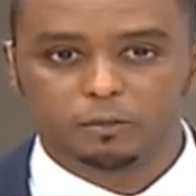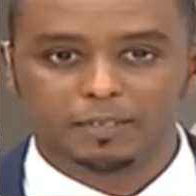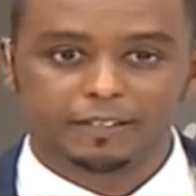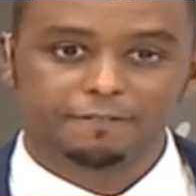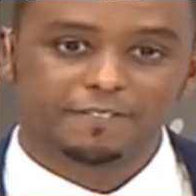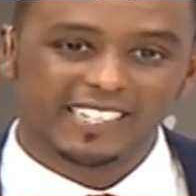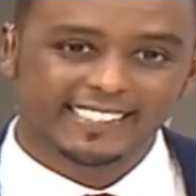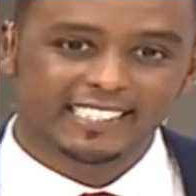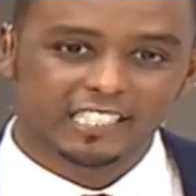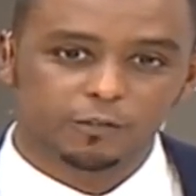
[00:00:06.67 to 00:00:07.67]
to mark the
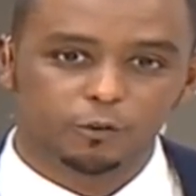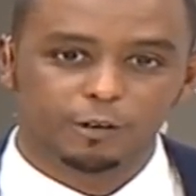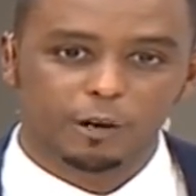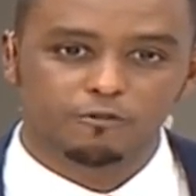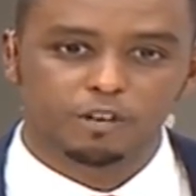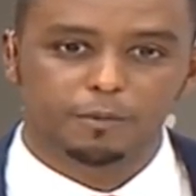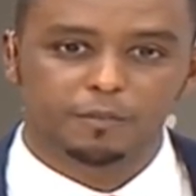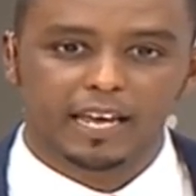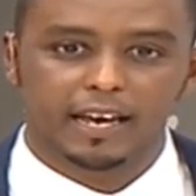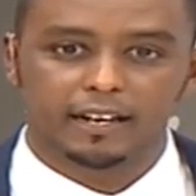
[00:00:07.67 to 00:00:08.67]
first successful round trip of
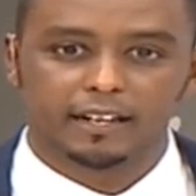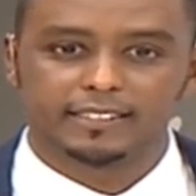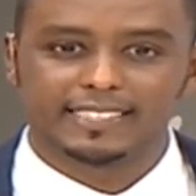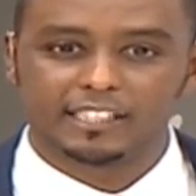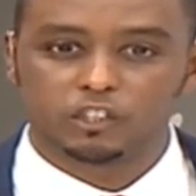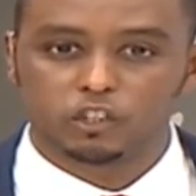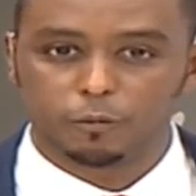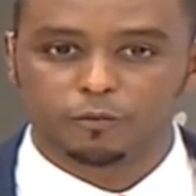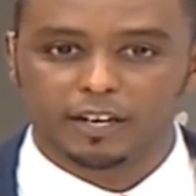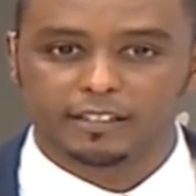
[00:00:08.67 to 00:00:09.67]
the airline's
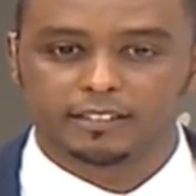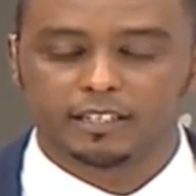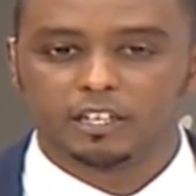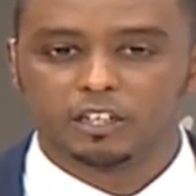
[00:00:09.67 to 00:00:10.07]
non-stop flights